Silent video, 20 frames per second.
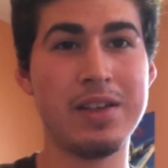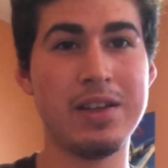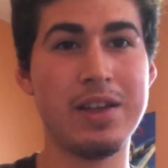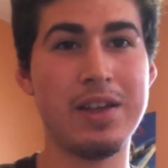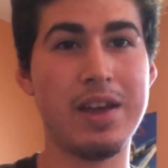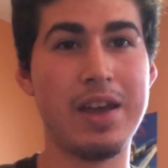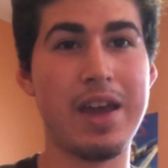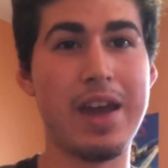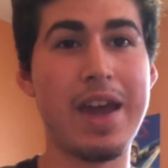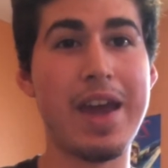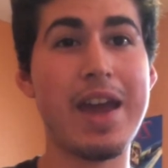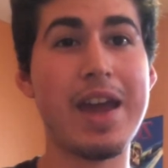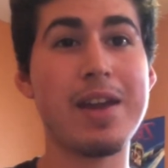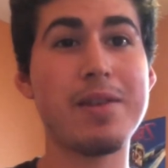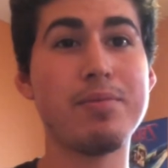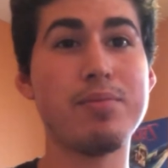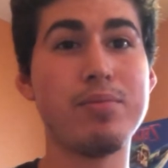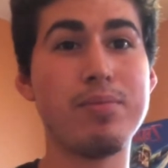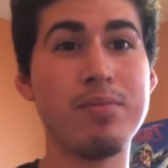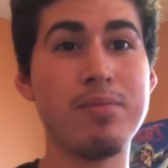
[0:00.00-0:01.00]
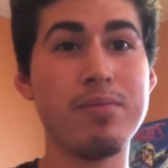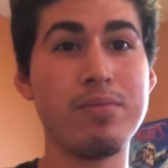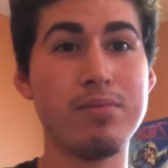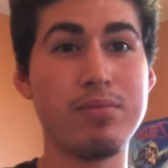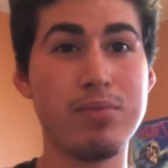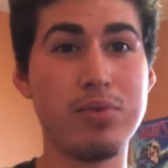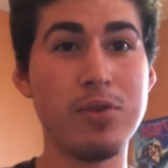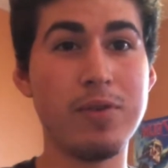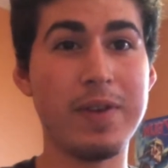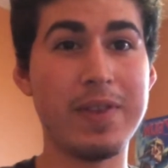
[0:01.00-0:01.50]
and
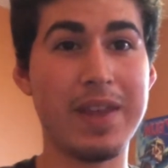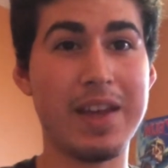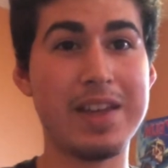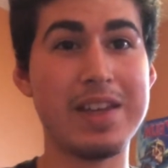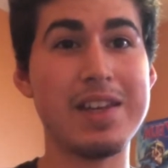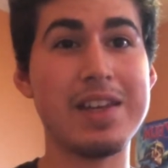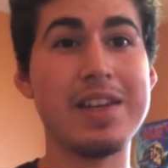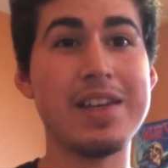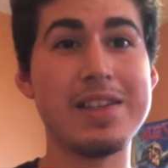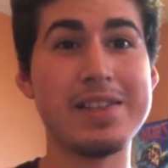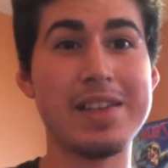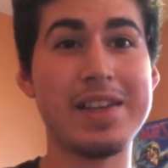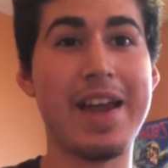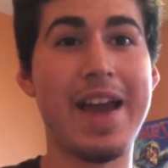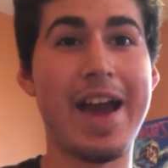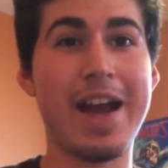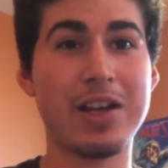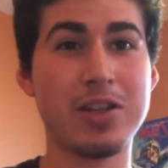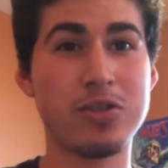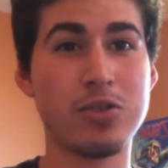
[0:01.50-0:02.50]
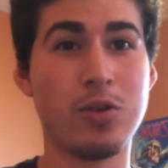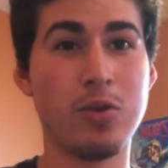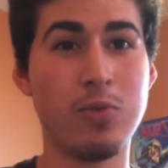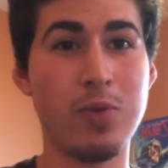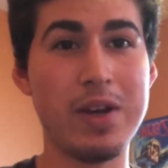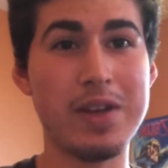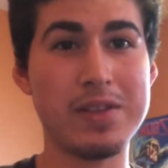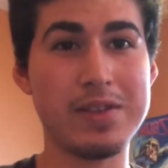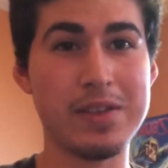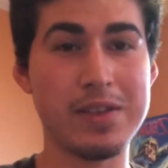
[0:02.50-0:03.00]
proving that he is an actual
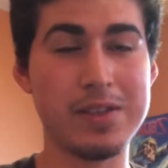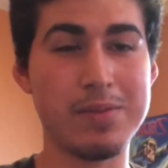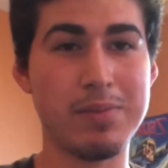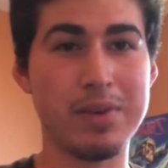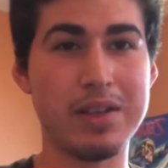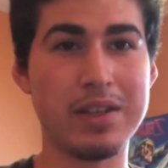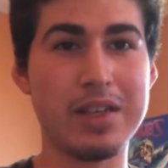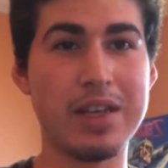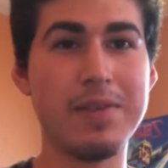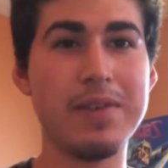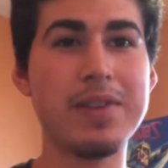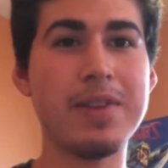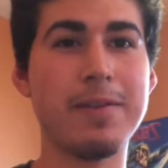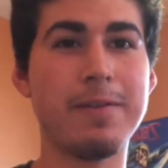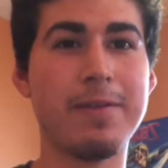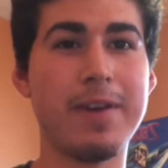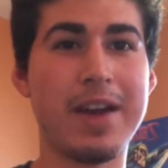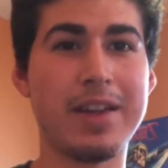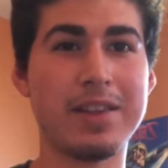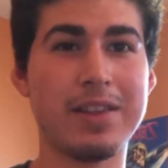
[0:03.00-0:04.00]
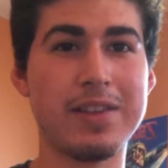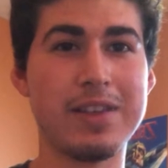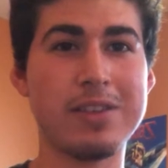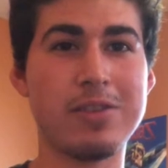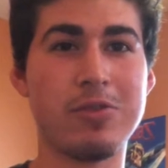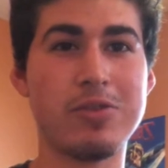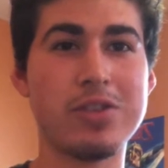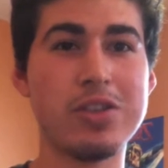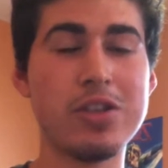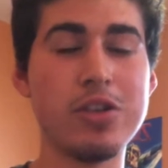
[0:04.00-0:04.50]
racist. But given the fact that these are
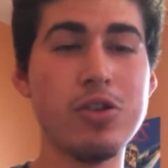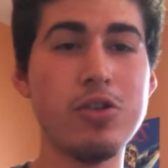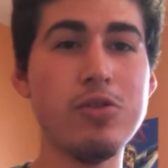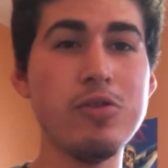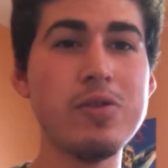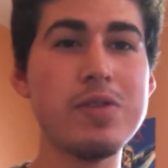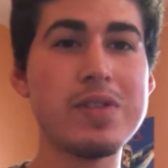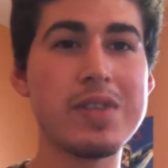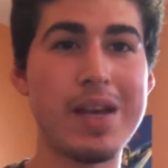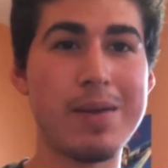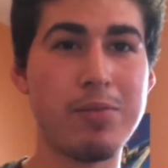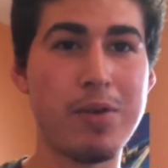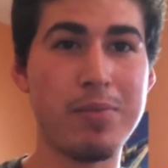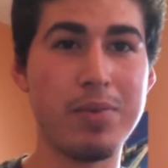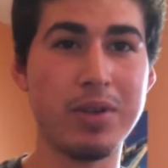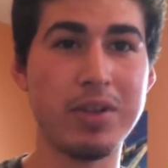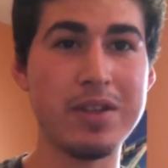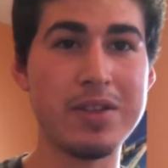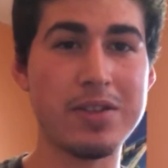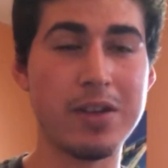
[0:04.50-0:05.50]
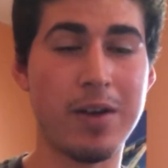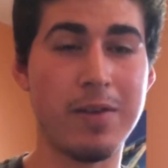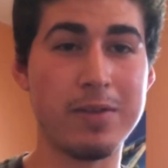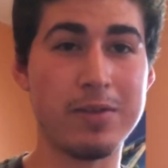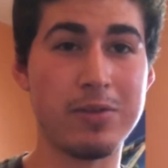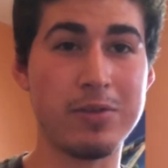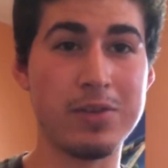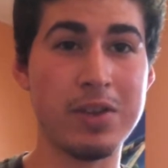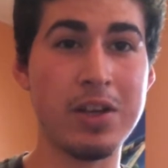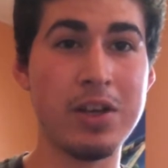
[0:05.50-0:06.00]
two separate police
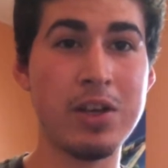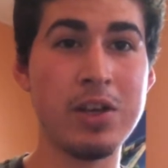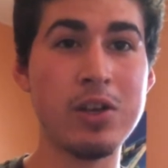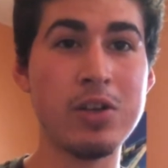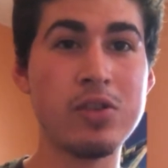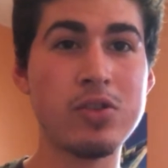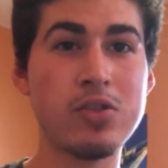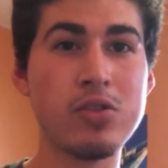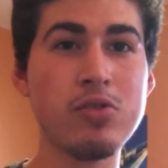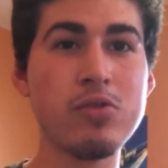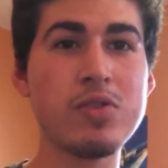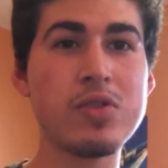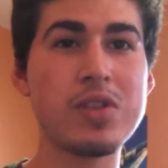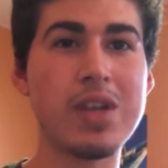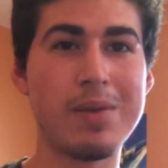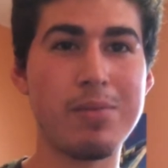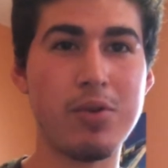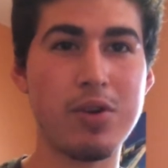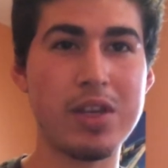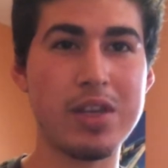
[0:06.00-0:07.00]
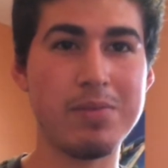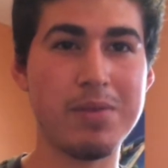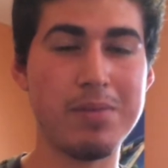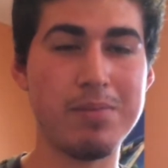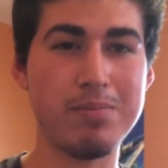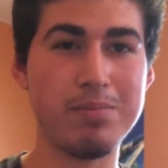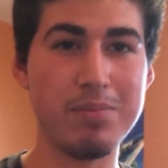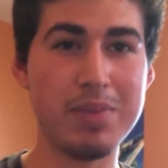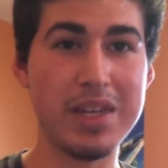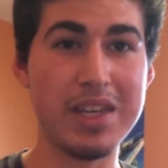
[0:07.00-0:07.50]
officers, two separate human
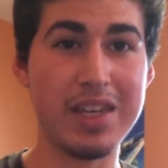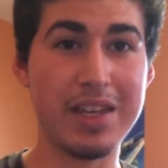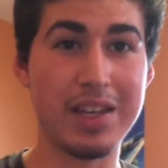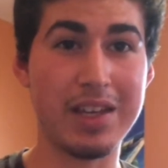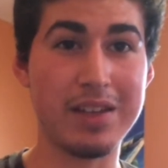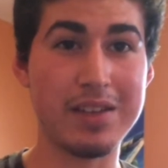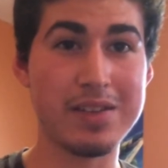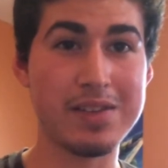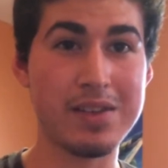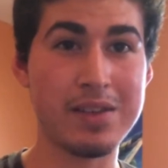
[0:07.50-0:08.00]
beings,